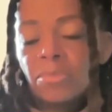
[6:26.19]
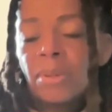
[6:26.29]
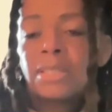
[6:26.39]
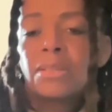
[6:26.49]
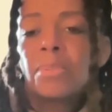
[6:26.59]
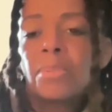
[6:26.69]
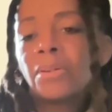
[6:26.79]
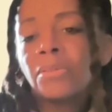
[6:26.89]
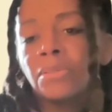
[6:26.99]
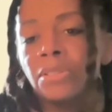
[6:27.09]
based
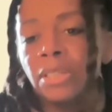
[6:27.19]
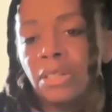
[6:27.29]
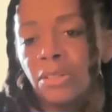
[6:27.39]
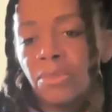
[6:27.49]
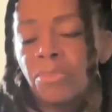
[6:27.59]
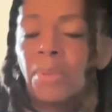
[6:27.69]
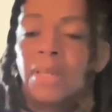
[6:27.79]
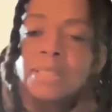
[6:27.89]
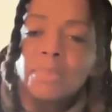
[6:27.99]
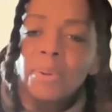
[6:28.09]
upon gender,
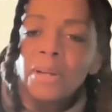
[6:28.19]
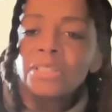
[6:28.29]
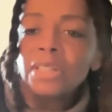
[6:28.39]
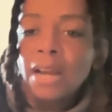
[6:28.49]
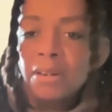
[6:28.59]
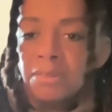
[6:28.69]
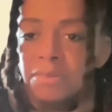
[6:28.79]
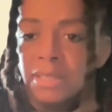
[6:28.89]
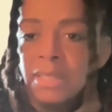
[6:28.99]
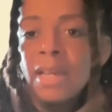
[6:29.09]
based upon
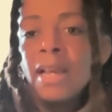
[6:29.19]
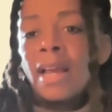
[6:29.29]
geography.